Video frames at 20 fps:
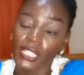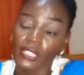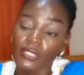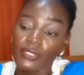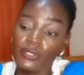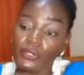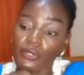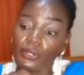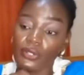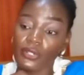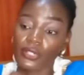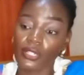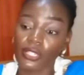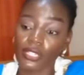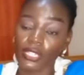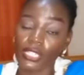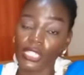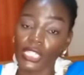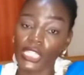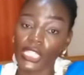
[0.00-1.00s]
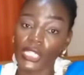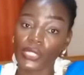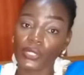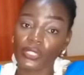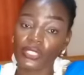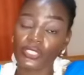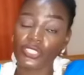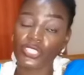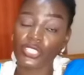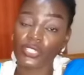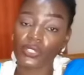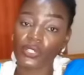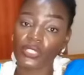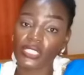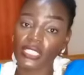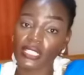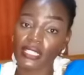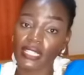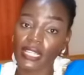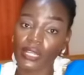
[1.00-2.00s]
So, she
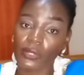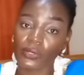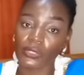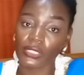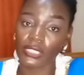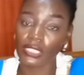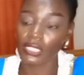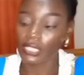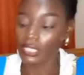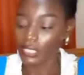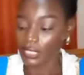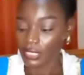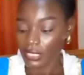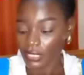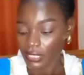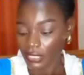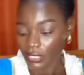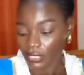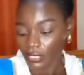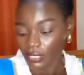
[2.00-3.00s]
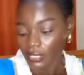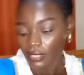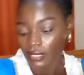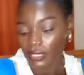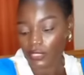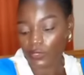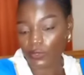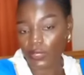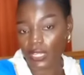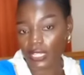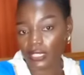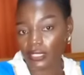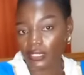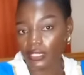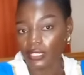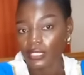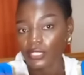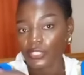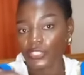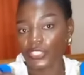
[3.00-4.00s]
noted down. This one,
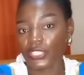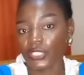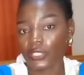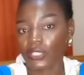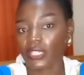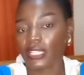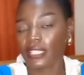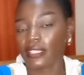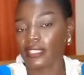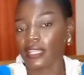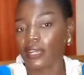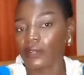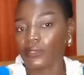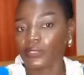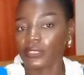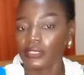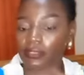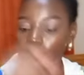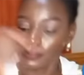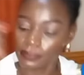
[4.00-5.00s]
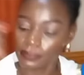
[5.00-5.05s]
she noted down.